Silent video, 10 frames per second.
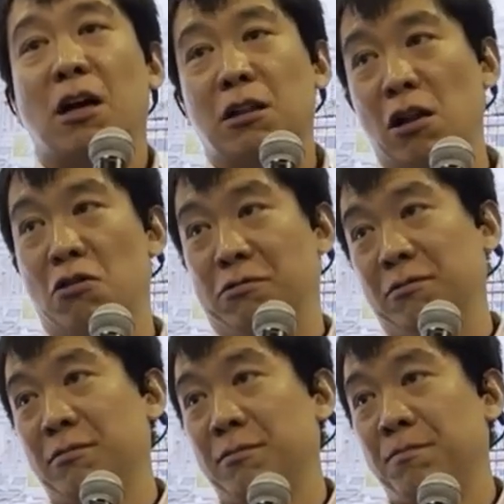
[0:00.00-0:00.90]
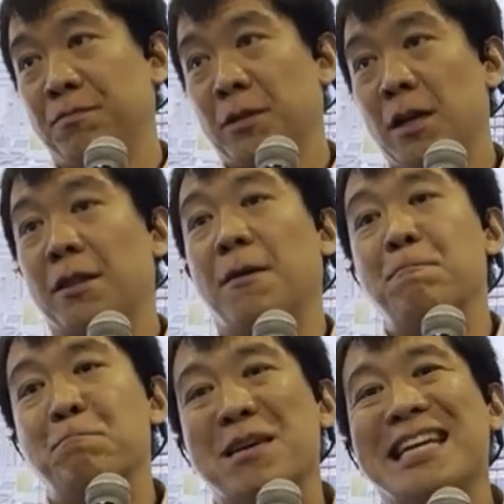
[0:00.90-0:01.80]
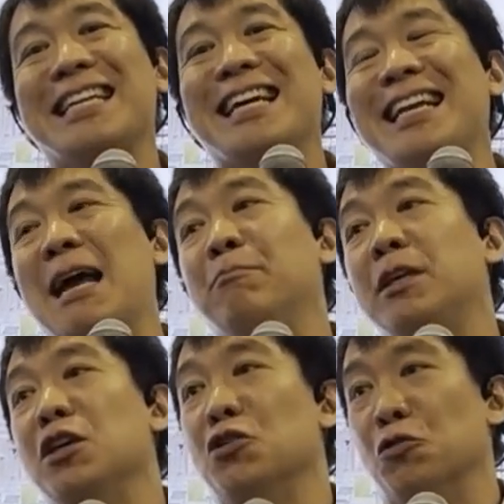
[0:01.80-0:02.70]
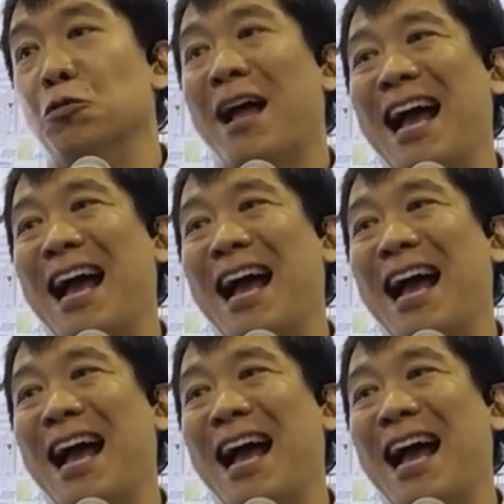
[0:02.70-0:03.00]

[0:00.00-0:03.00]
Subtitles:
alone, the median MDU